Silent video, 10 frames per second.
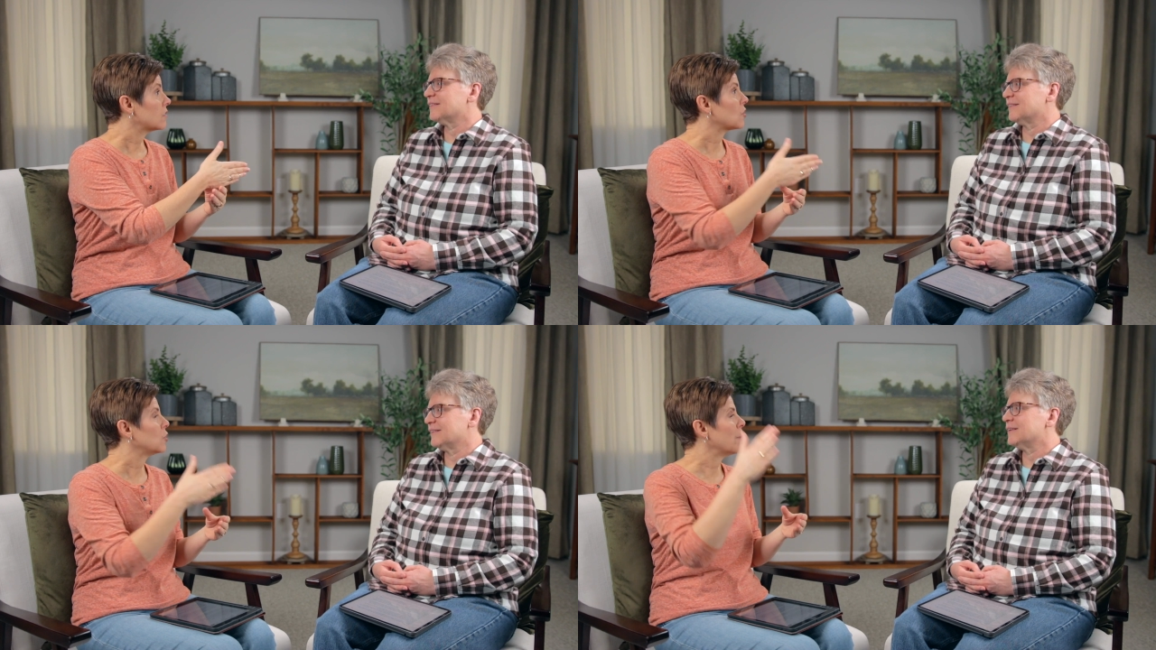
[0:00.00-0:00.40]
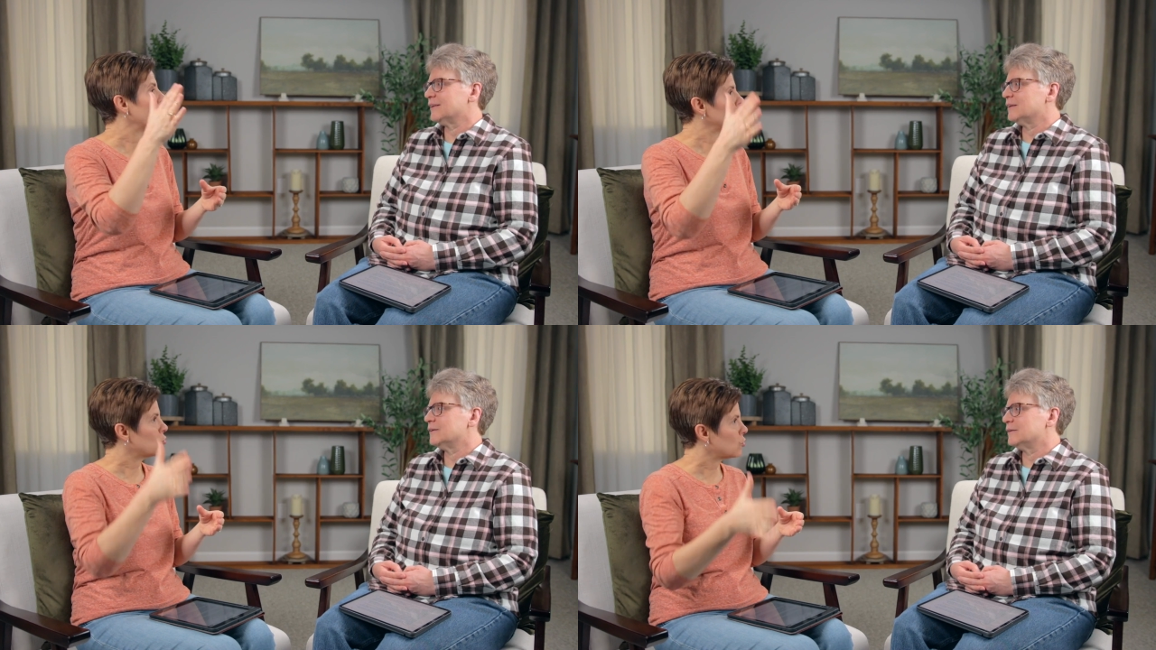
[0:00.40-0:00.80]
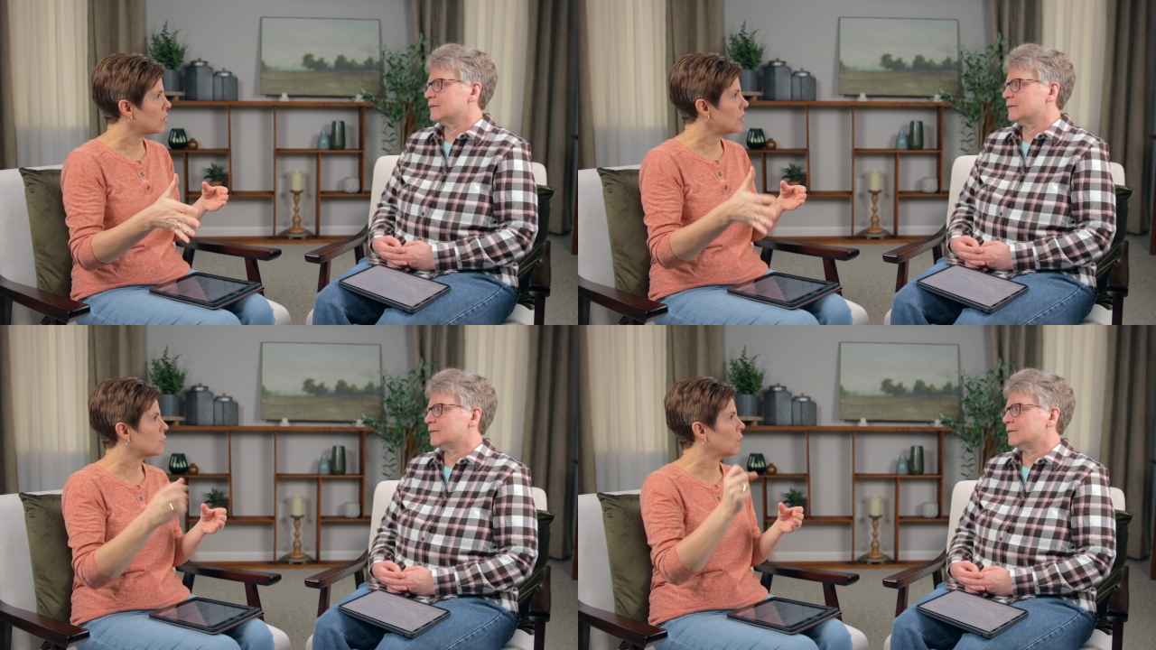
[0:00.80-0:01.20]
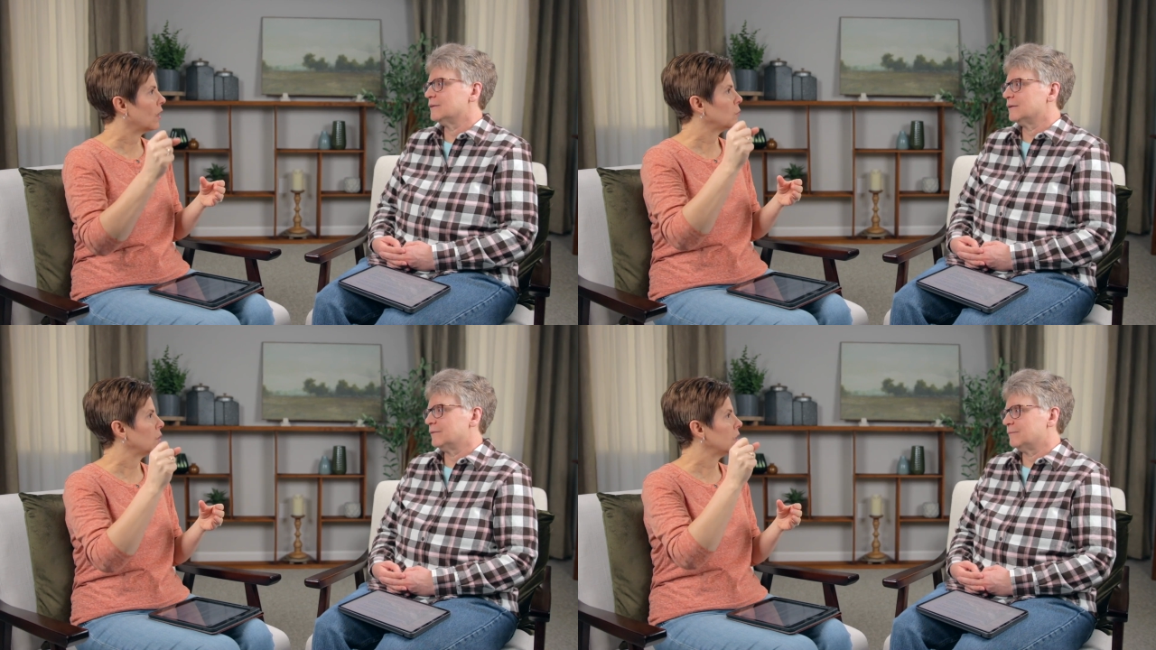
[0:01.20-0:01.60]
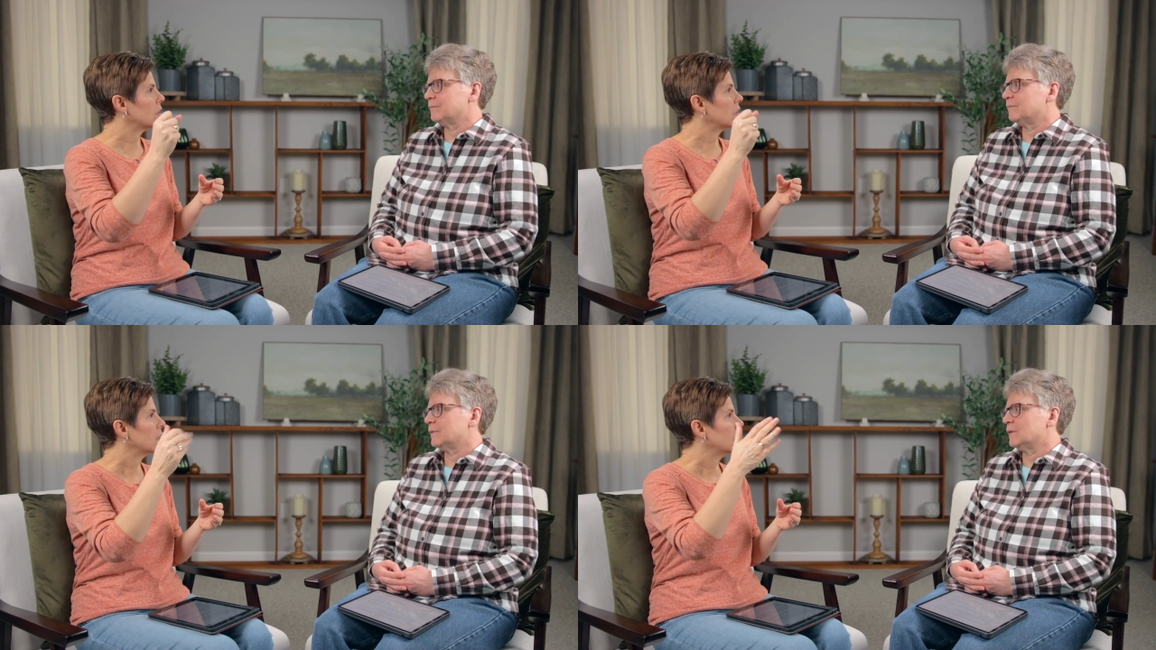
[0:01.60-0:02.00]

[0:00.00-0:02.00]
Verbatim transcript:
Speaker 1: So you might do trees one week,